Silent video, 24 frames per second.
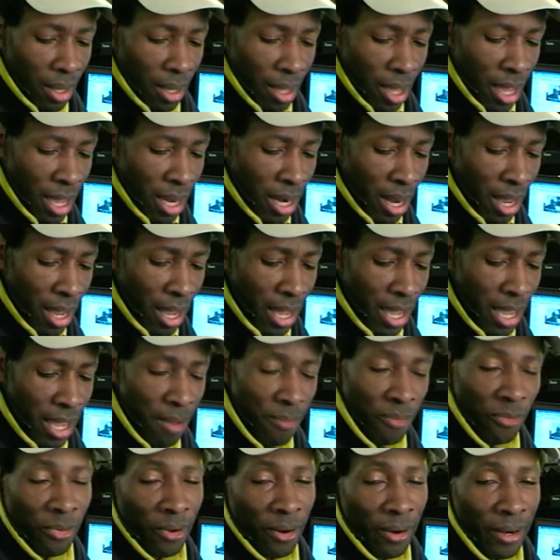And I am
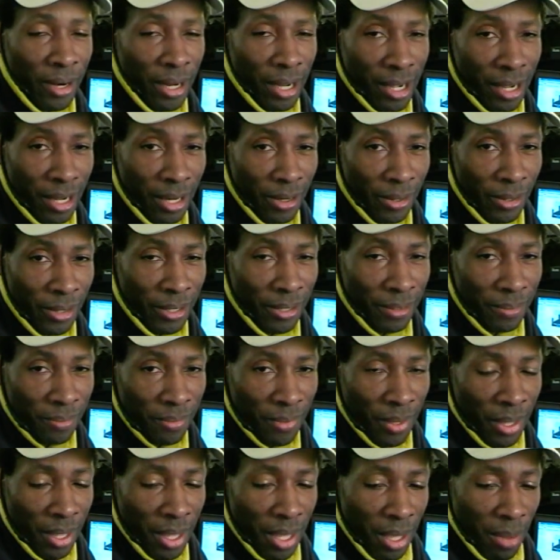very hungry.
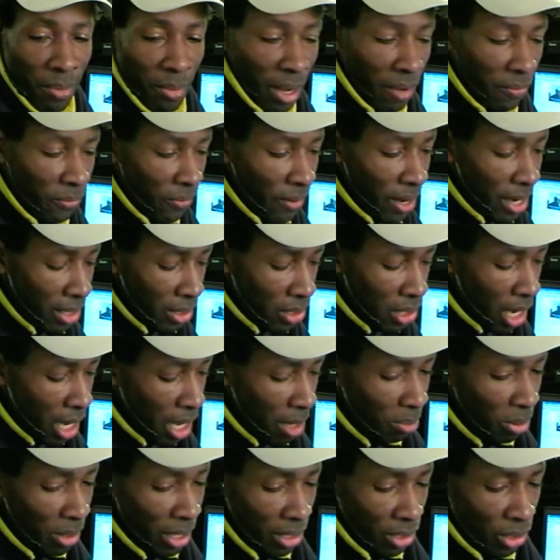My friends,
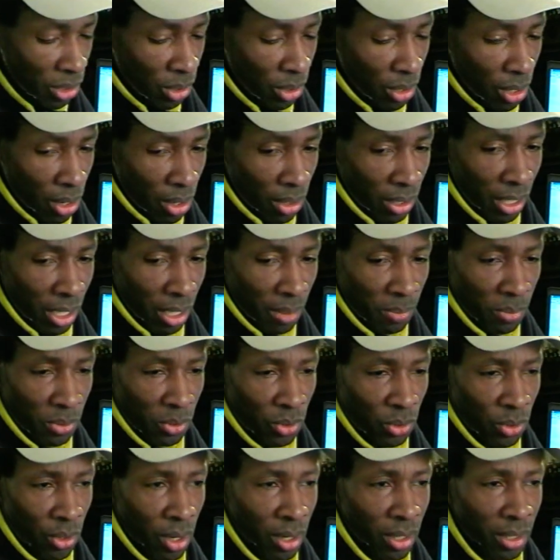God bless you all. Keep you
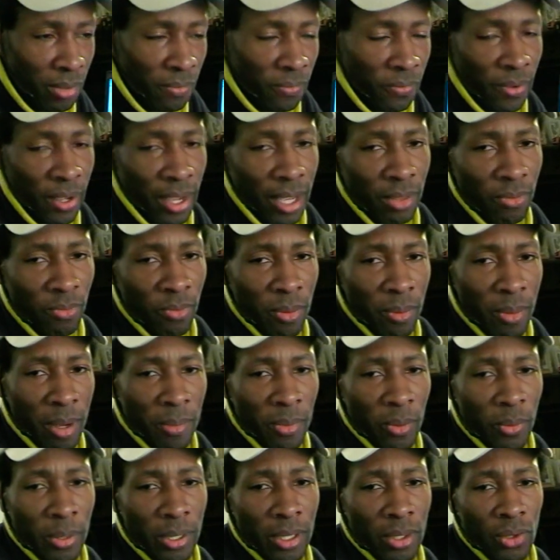strong in the faith. Remember,
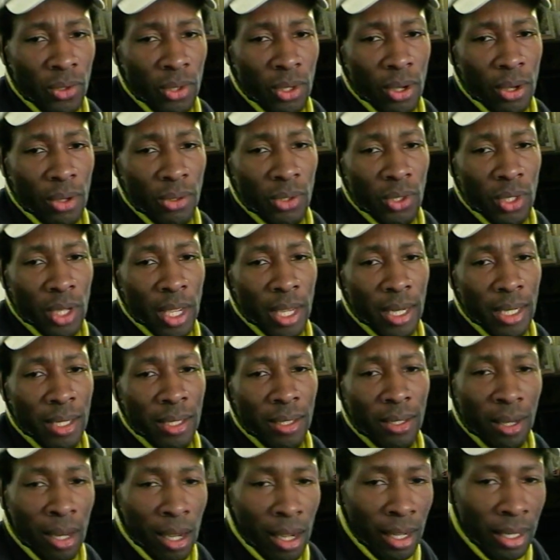when it's all said
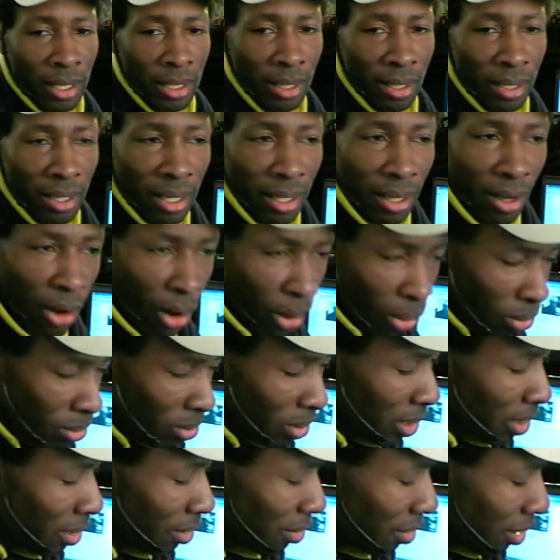and done, the
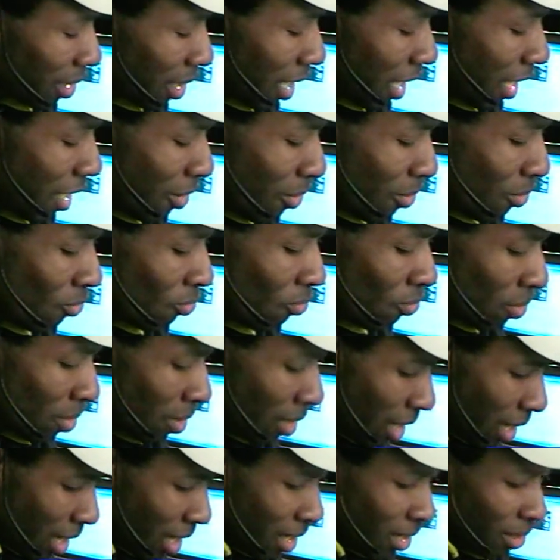only thing you
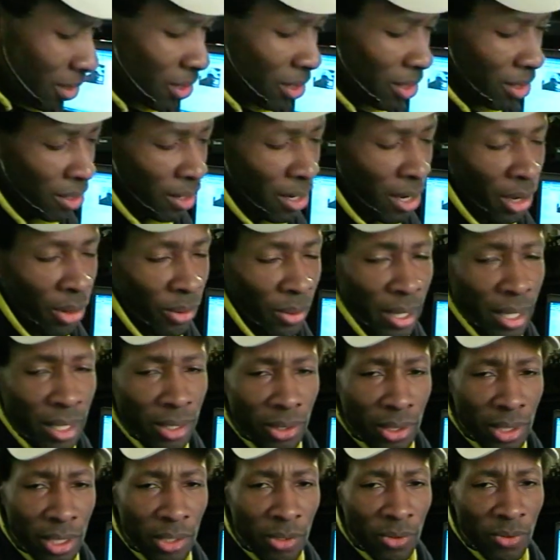need to know
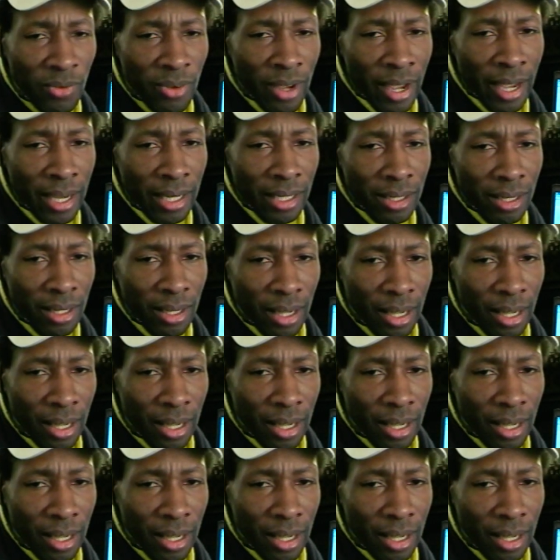is this fact.